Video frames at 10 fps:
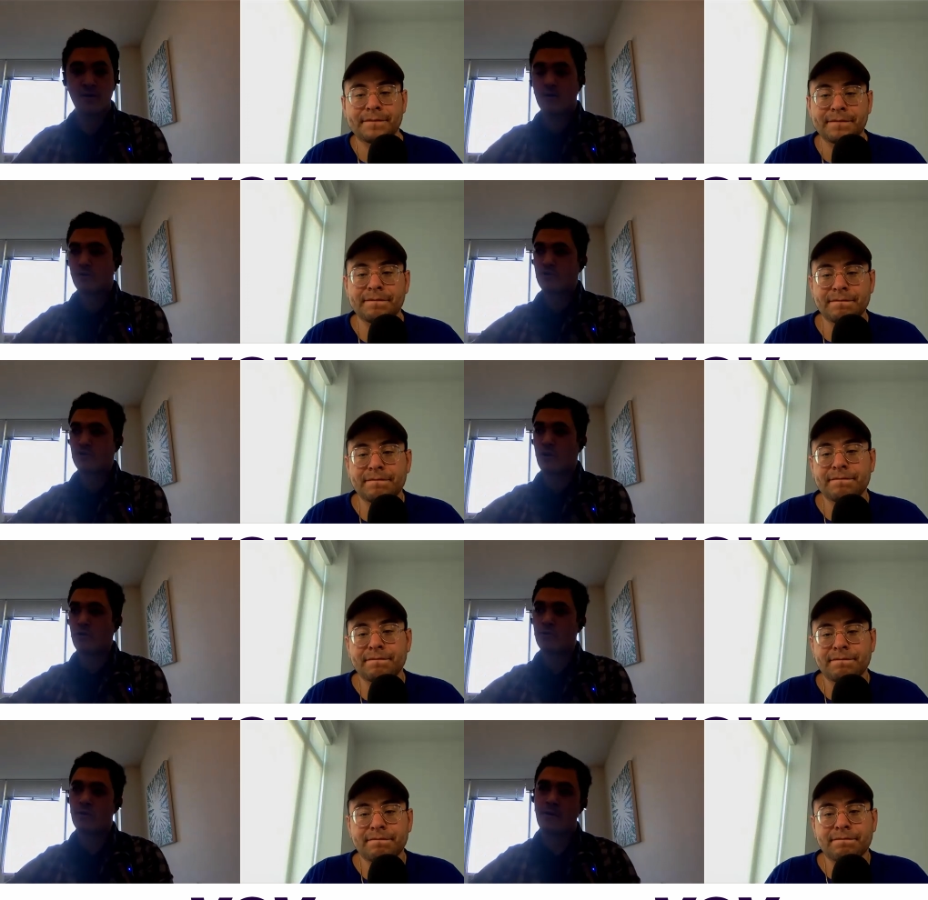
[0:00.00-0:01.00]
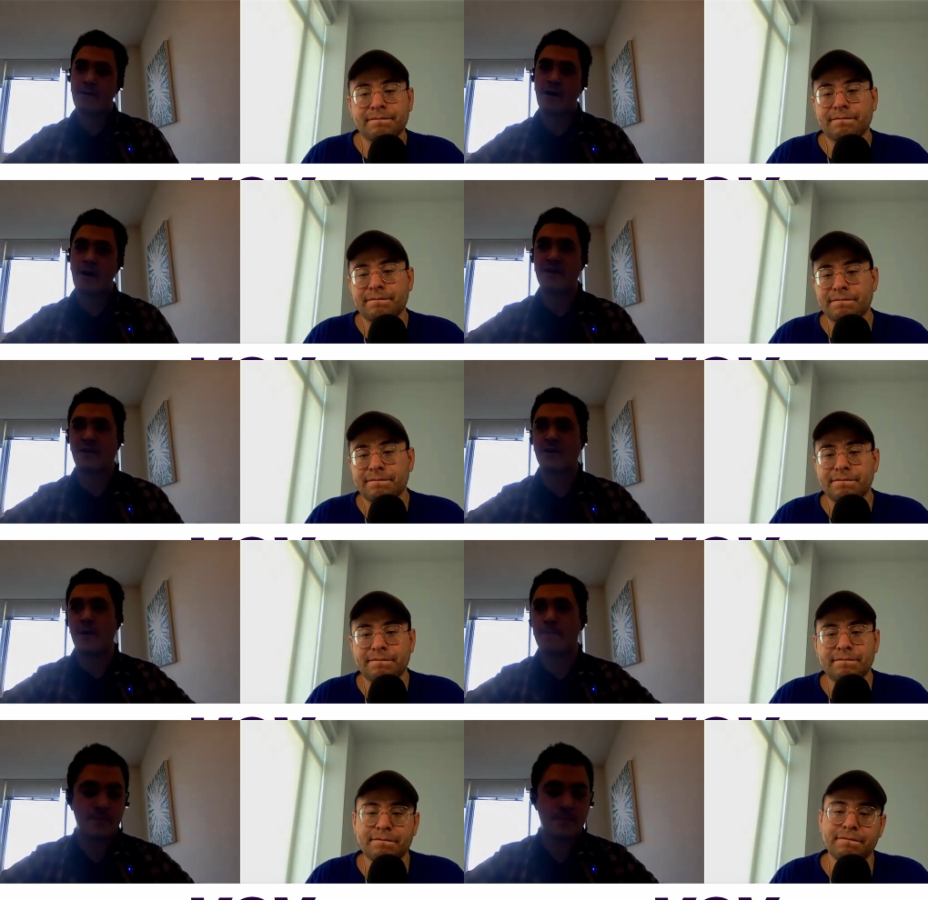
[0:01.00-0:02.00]
Speaker 1: it's an appointment form, is much different
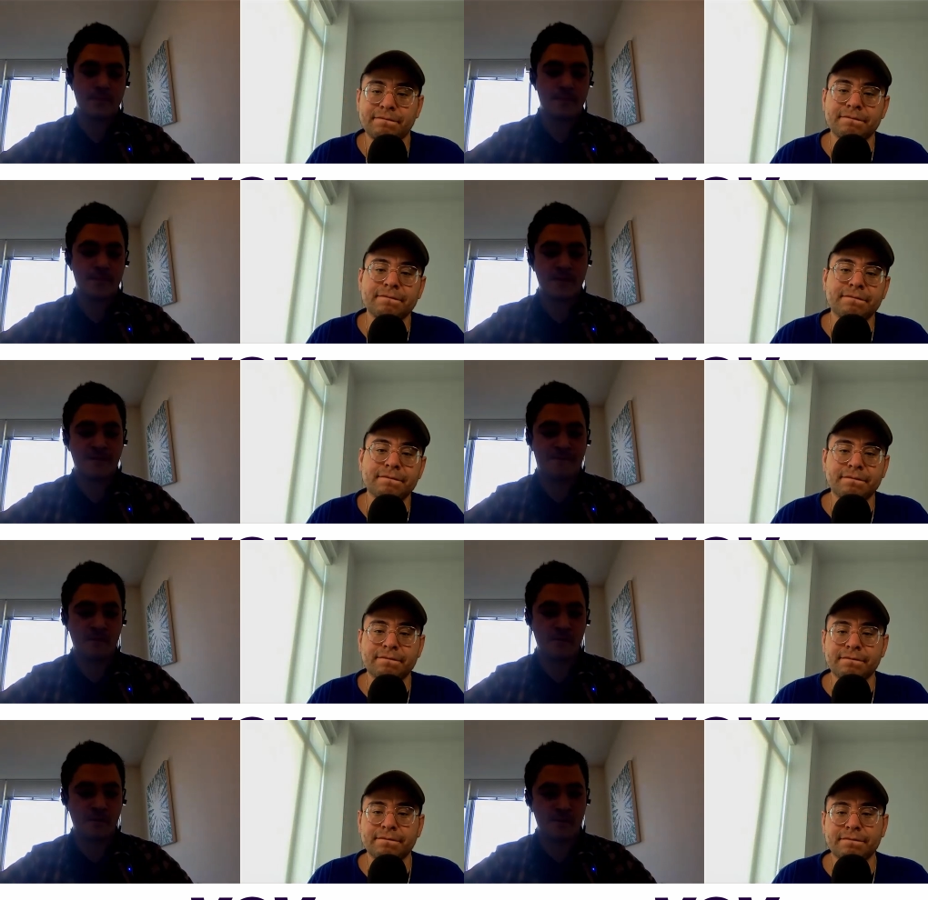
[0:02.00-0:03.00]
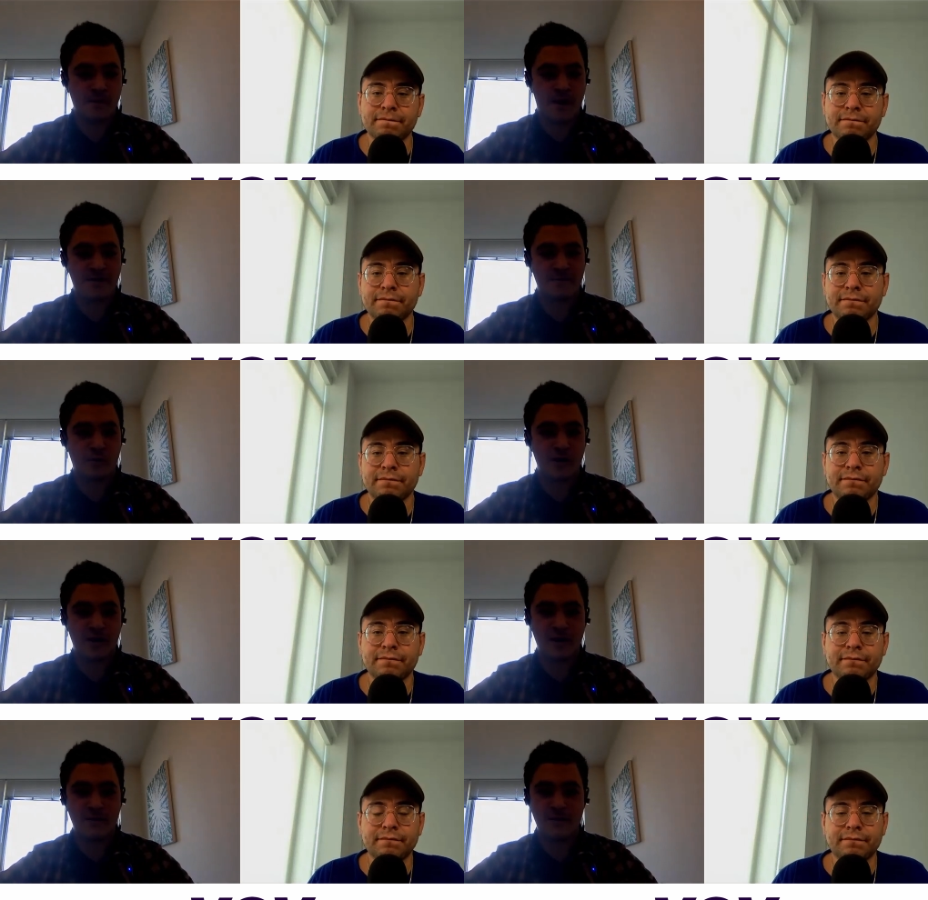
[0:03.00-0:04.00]
than a B two B SaaS
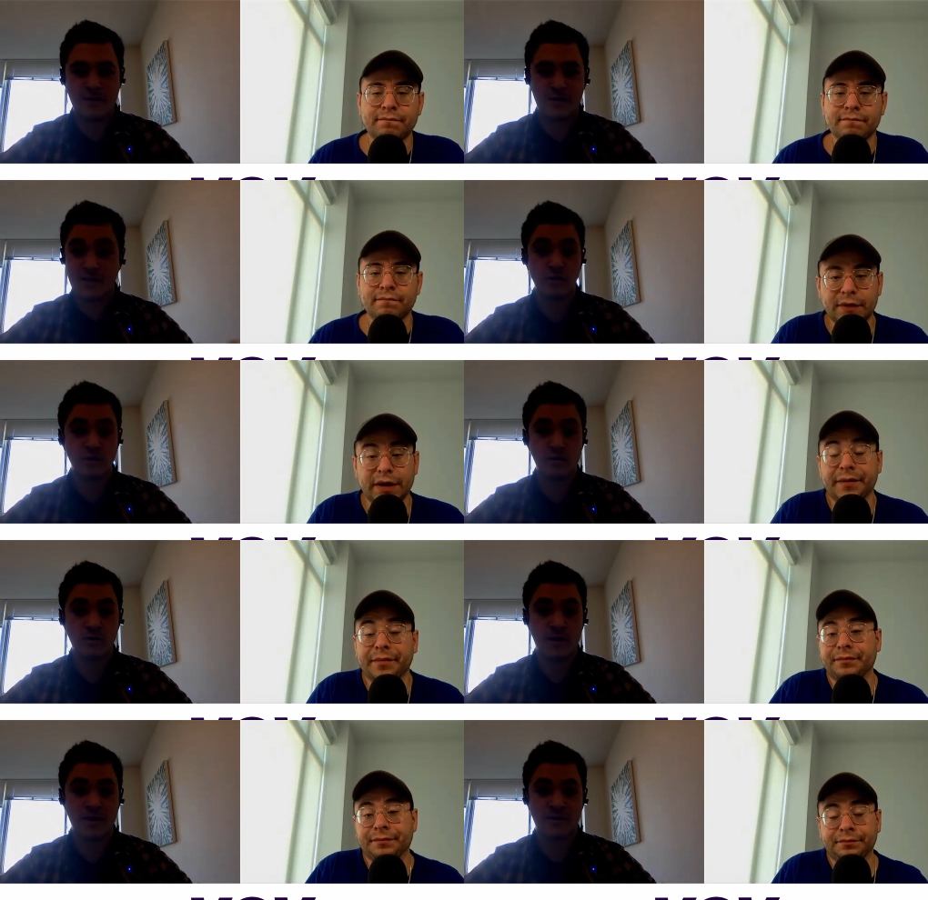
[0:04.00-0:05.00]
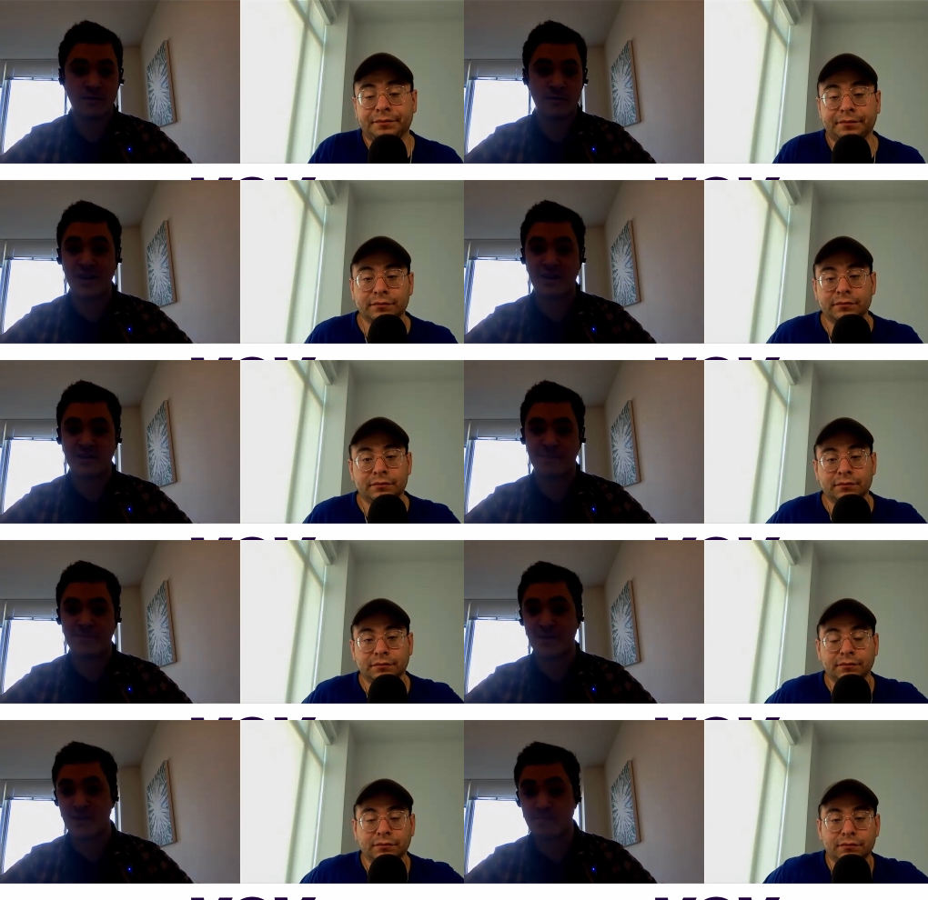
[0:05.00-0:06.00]
salesperson. I think putting it, it's obviously a
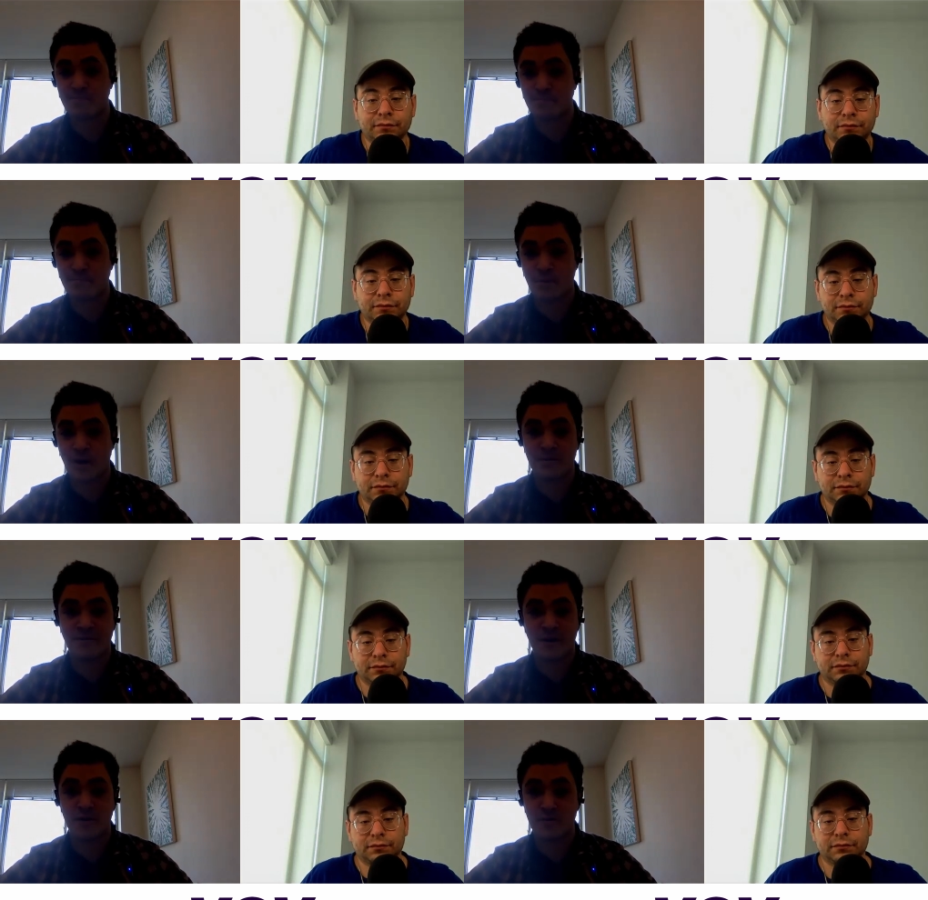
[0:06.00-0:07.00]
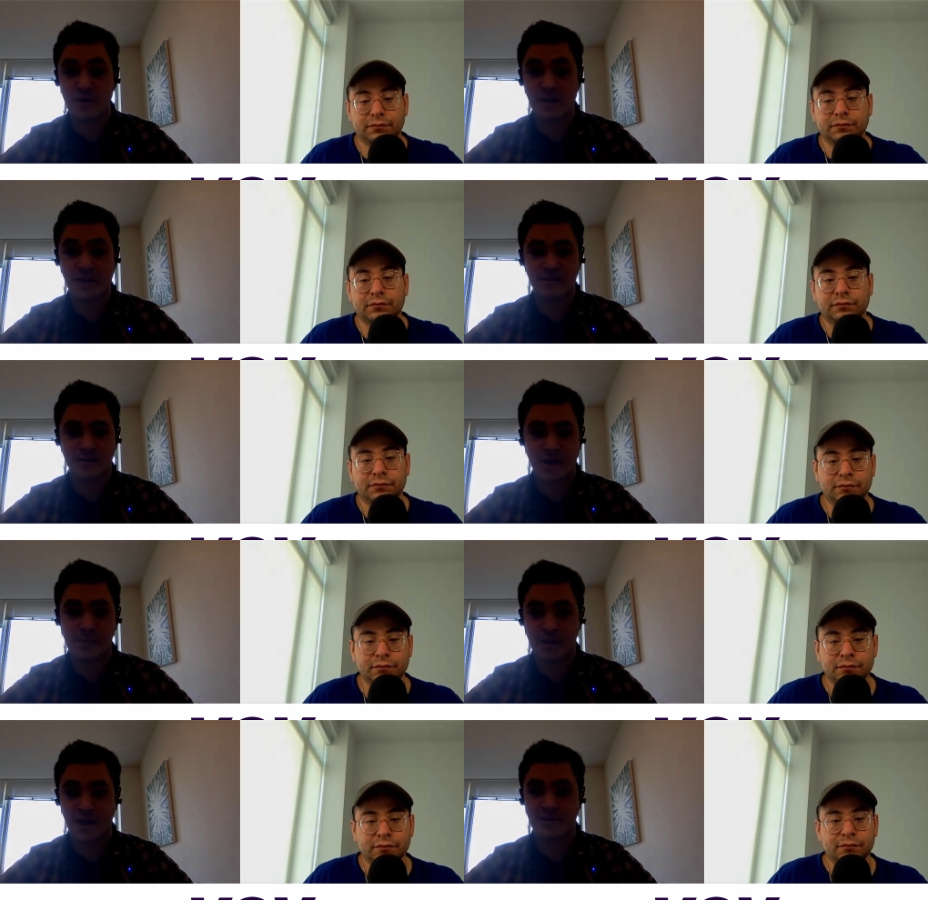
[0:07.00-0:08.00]
much different sales process. The SaaS, it's
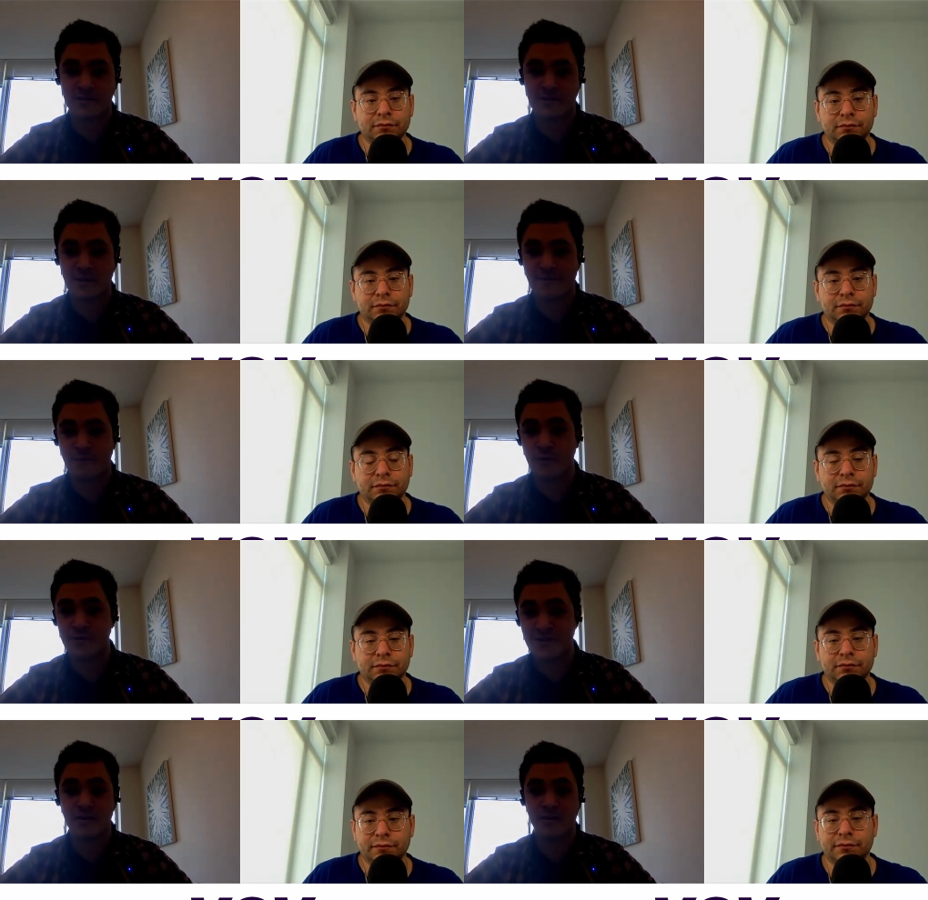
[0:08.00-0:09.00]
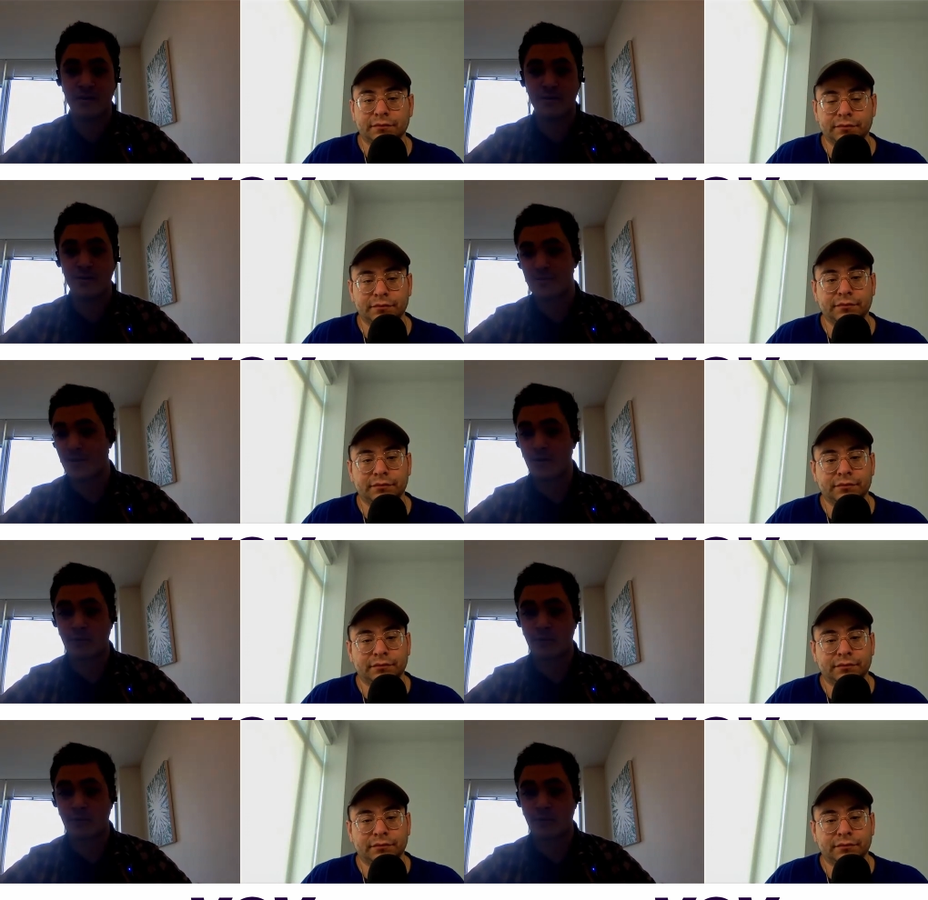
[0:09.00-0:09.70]
also much different emotion. You're explaining